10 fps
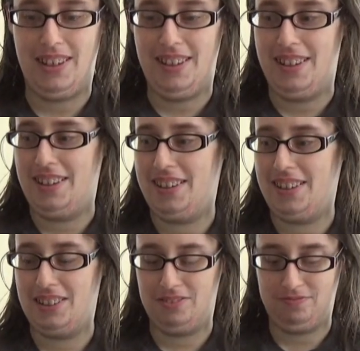
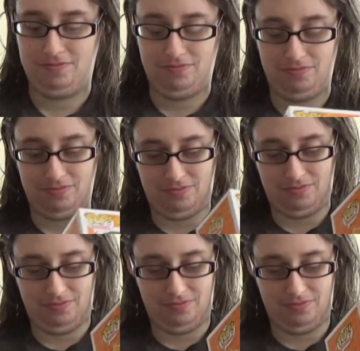
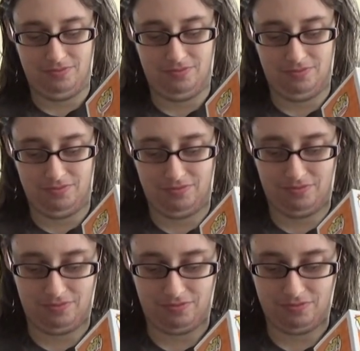
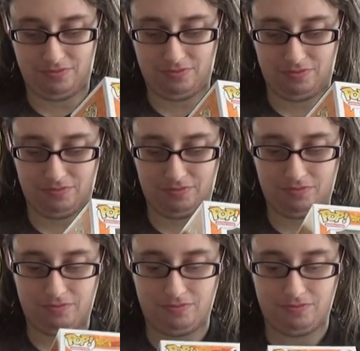
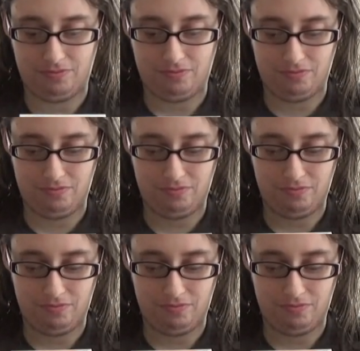No words are spoken by the person on screen.